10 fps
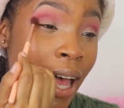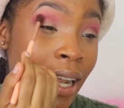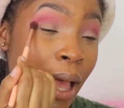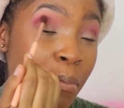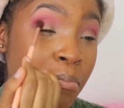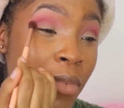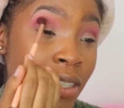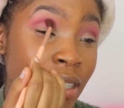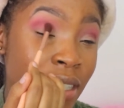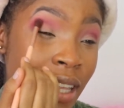And I
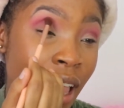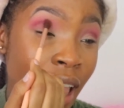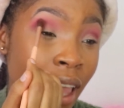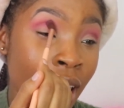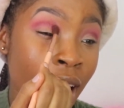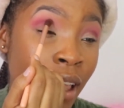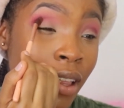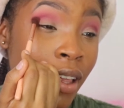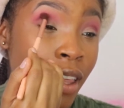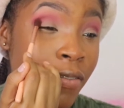must say,
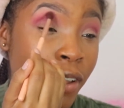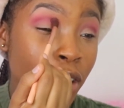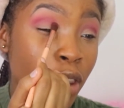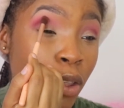even